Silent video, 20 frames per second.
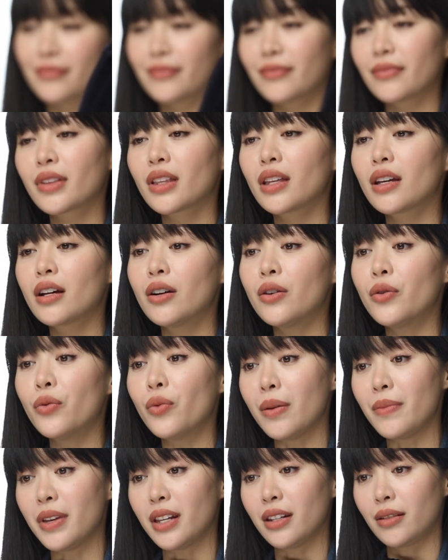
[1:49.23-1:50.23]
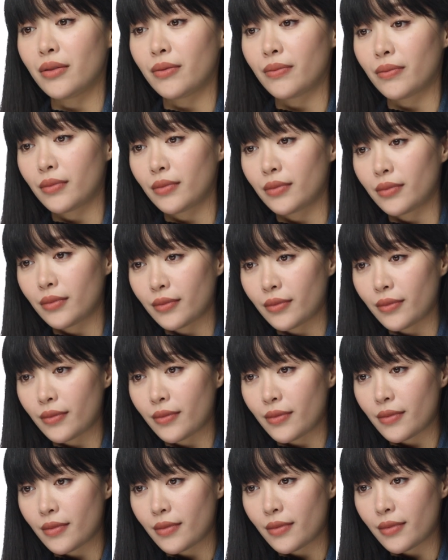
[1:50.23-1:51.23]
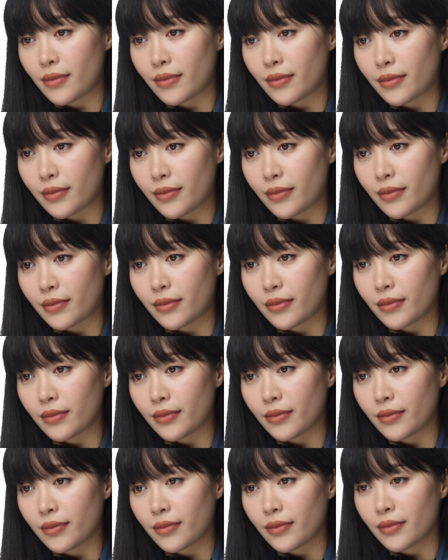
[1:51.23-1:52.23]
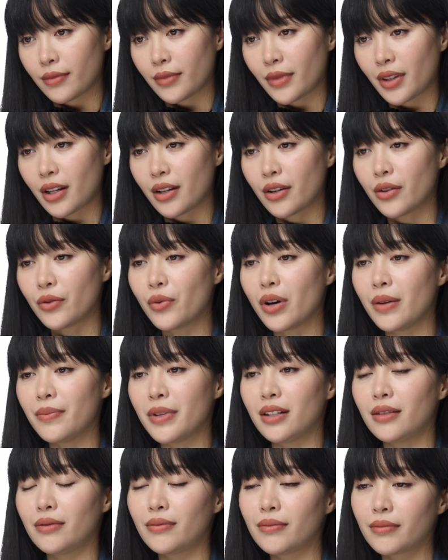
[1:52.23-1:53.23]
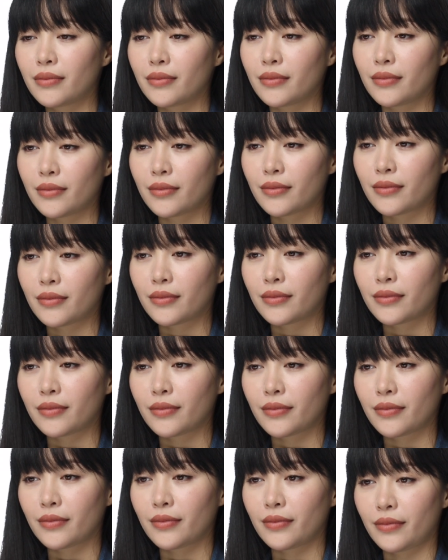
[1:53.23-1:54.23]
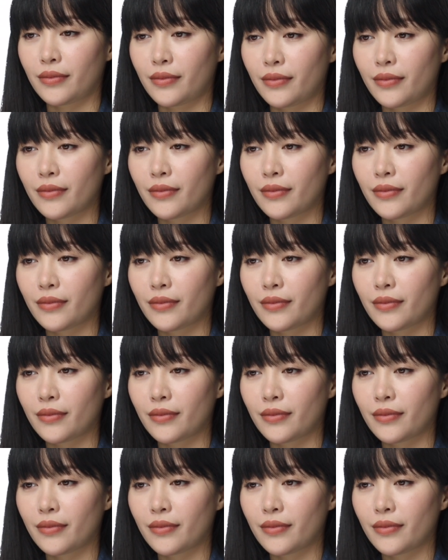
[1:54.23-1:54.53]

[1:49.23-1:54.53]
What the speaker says: I just knew that if I followed the path of becoming a doctor or just working in the medical